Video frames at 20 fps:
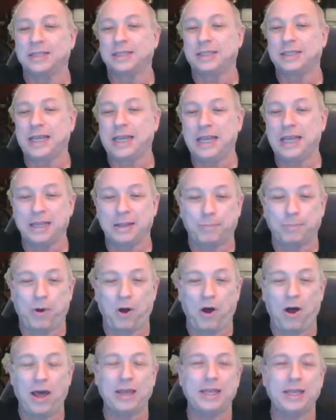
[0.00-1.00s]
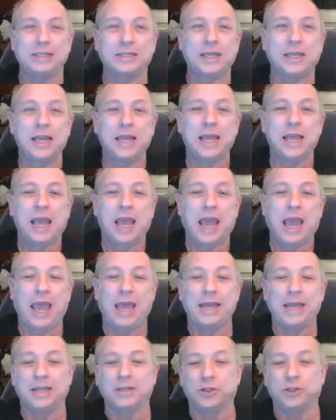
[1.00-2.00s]
seeing the bodies.
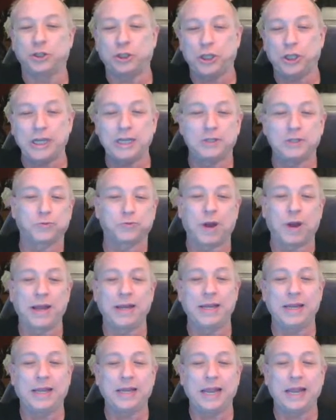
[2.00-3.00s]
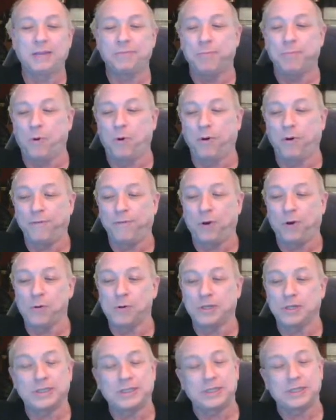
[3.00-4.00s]
And as she's running, it more
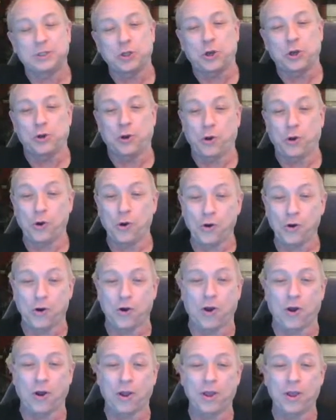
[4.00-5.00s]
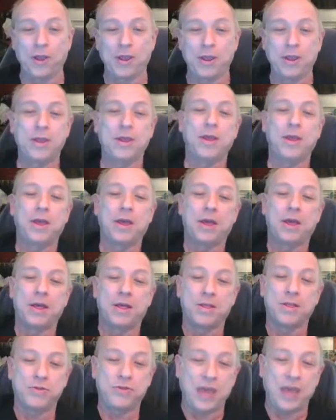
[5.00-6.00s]
focuses on her
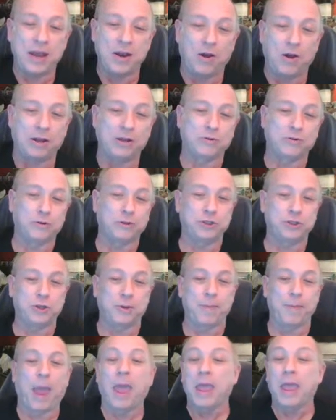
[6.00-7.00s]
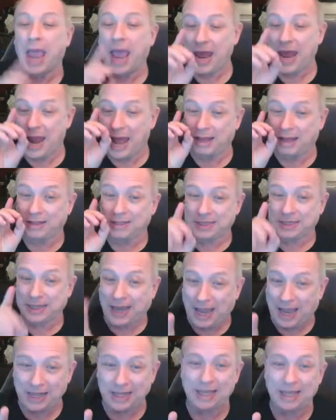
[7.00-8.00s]
than on Christian. And I'll
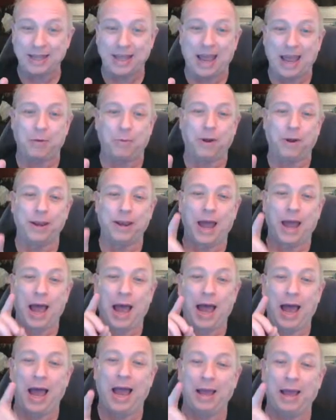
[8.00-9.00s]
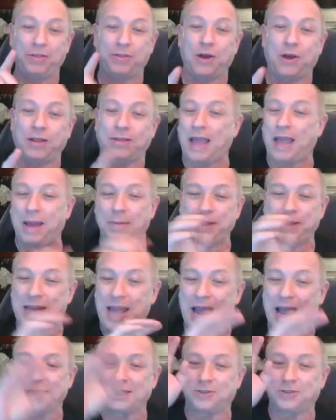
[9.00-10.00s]
tell you that one, I thought, I mean,
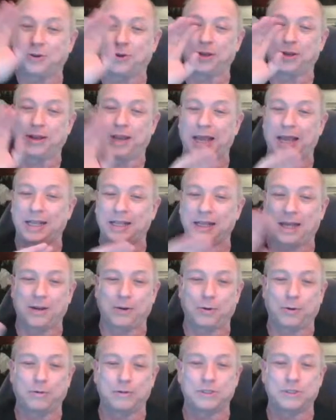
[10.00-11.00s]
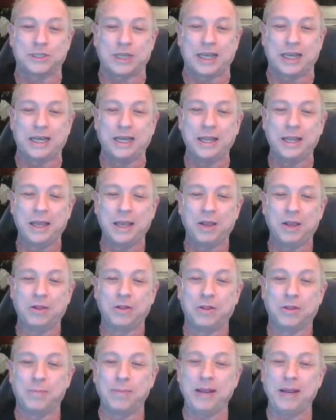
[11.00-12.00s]
that's sort of like that whole scene.
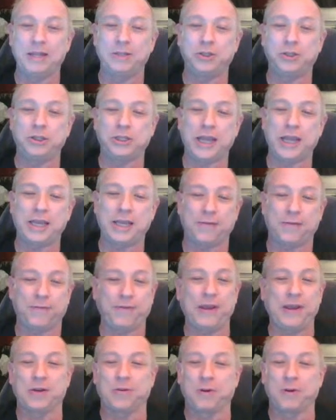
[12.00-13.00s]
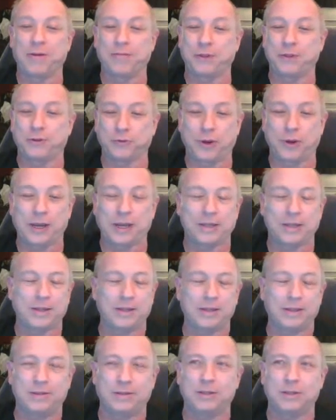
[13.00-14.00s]
The minute you take your finger off the trigger,
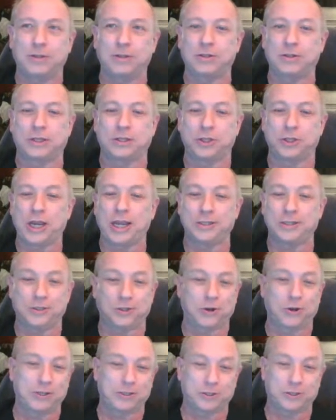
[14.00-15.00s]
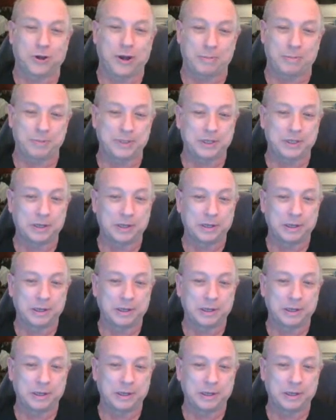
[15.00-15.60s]
the chainsaw stops.